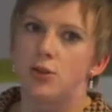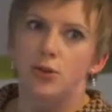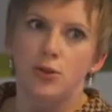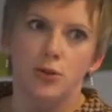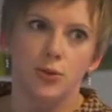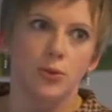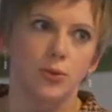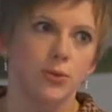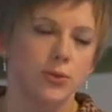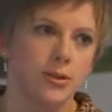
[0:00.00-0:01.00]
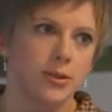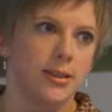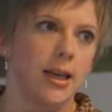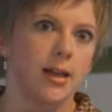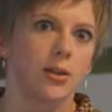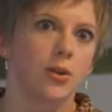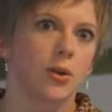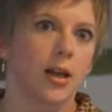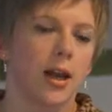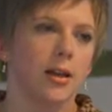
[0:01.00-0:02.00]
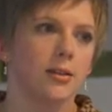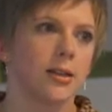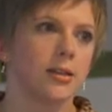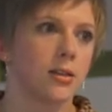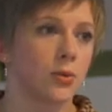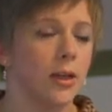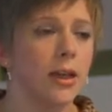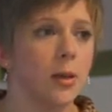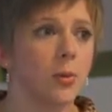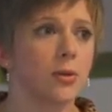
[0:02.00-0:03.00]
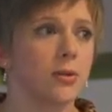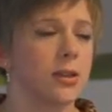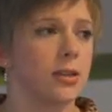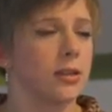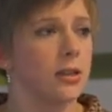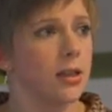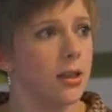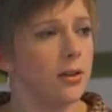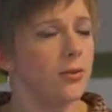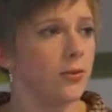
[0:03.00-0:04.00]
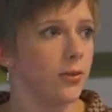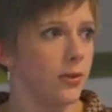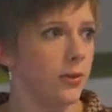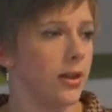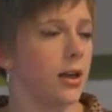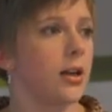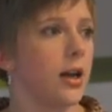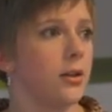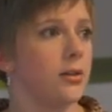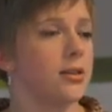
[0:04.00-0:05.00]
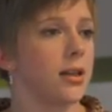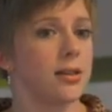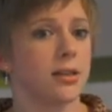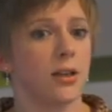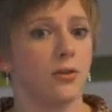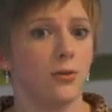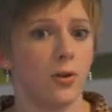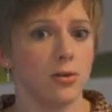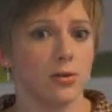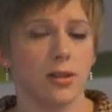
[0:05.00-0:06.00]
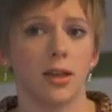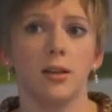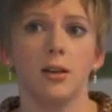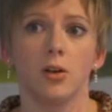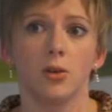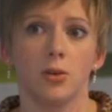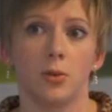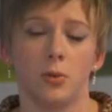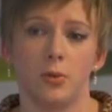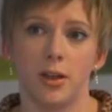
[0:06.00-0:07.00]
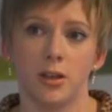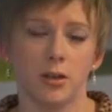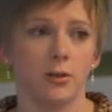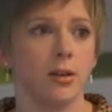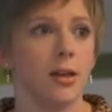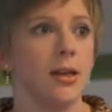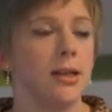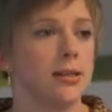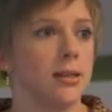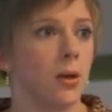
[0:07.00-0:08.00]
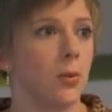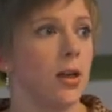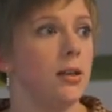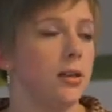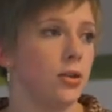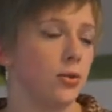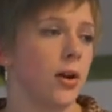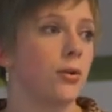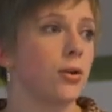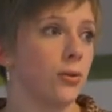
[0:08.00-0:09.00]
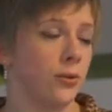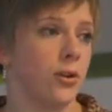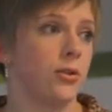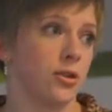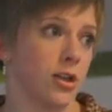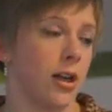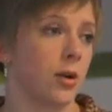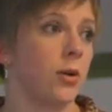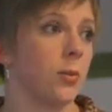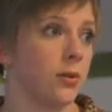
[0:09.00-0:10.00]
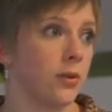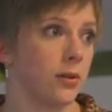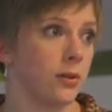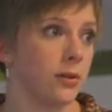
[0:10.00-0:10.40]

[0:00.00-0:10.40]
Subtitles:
to tell your client that it's really important that if their client is asking for the technical documentation, they really need to have a confidential agreement.